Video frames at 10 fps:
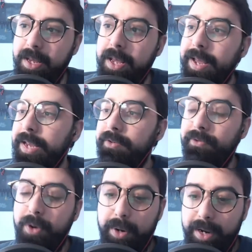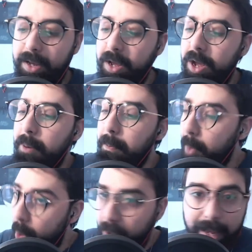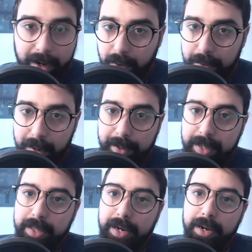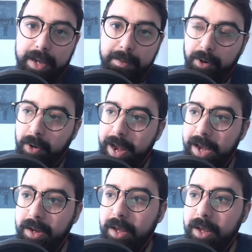He's voted more like a Republican than a Democrat.